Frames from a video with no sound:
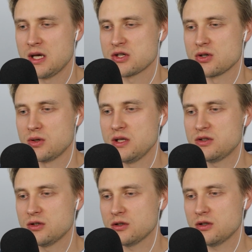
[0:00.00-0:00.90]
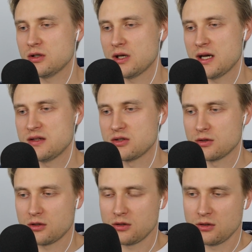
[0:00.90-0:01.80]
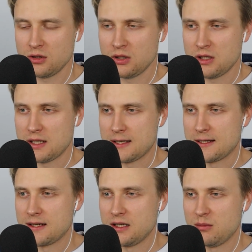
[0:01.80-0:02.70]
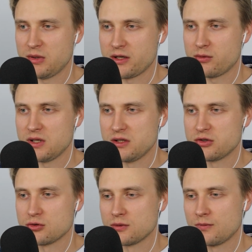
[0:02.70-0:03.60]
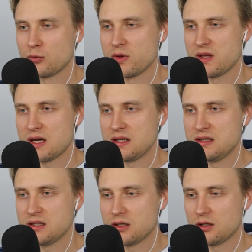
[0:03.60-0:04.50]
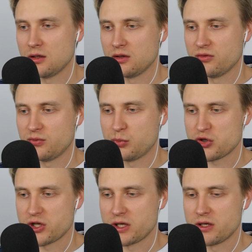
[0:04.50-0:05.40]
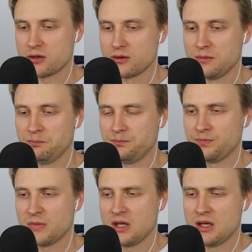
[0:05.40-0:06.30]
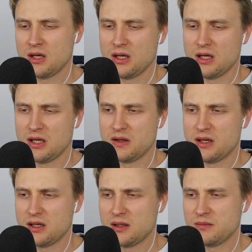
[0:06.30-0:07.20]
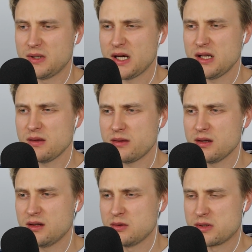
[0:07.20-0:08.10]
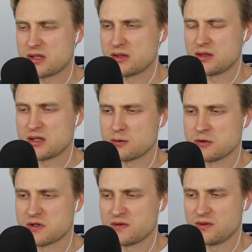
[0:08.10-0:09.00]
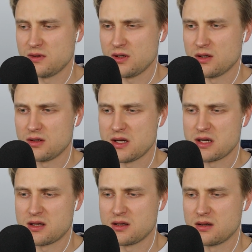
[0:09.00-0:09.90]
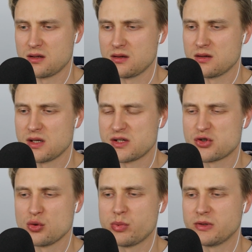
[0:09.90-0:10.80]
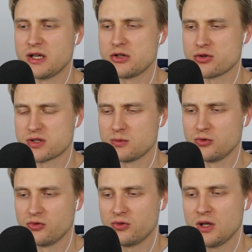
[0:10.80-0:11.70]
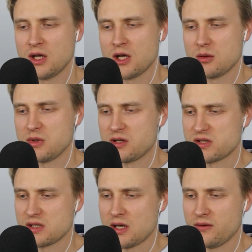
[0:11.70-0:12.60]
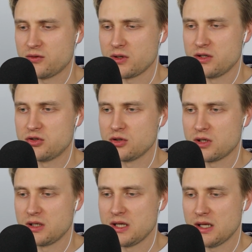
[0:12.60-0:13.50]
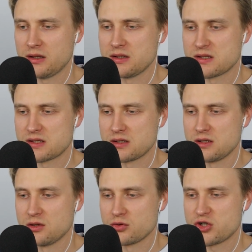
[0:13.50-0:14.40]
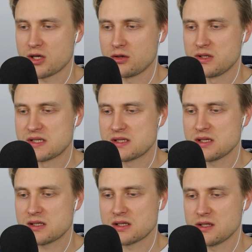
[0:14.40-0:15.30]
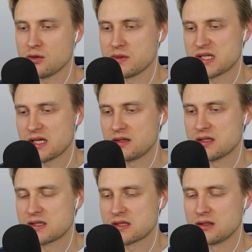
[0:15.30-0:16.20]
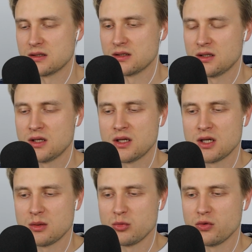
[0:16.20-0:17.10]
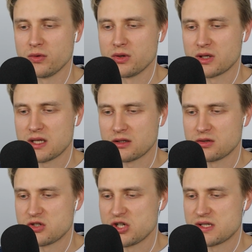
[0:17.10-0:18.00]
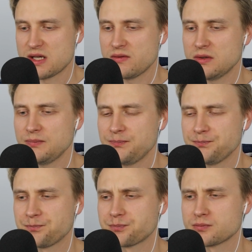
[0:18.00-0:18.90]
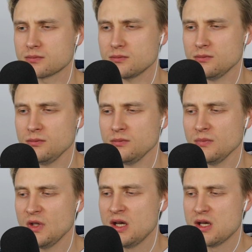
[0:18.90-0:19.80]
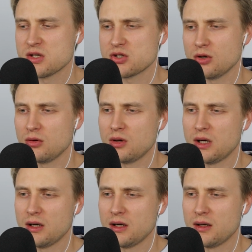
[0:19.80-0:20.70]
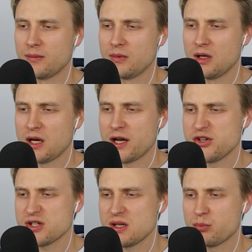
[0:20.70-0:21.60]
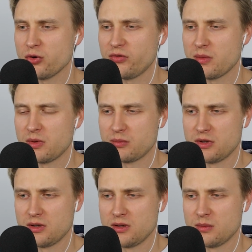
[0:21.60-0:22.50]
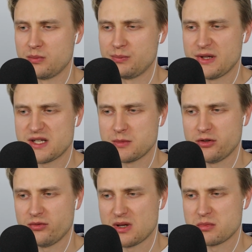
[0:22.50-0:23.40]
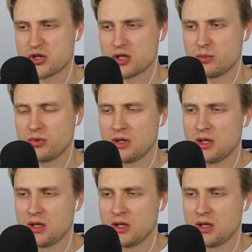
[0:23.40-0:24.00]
So he took, I took, and he played queen e2 with the idea of pushing here. And I didn't think this was like a super dangerous move, because after I took and he had this, check on e6, I always had this move with the king to g7. So I just improved the placement of my bishop.